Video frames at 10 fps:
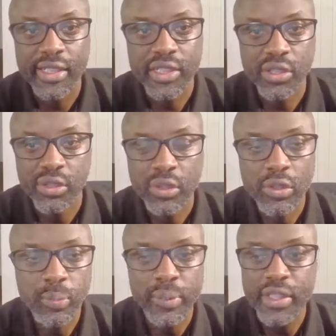let us
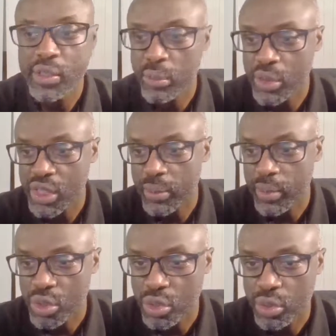know. Please watch
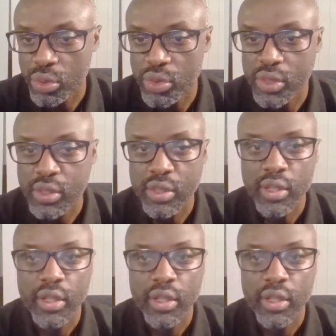our shows.